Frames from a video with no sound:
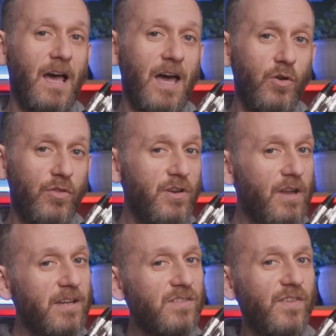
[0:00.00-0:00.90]
Another
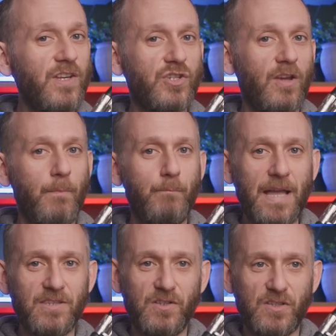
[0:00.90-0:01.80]
nice feature in
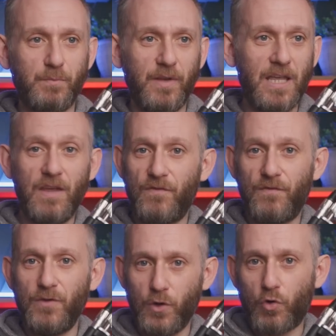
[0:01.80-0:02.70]
BetterDisplay, if
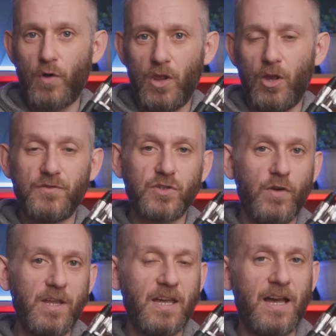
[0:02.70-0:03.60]
you create a lot of
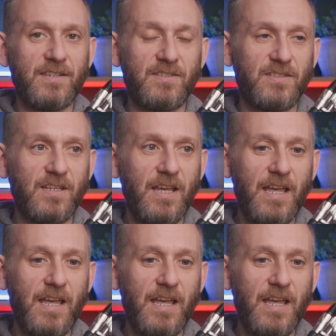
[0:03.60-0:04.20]
screencasts,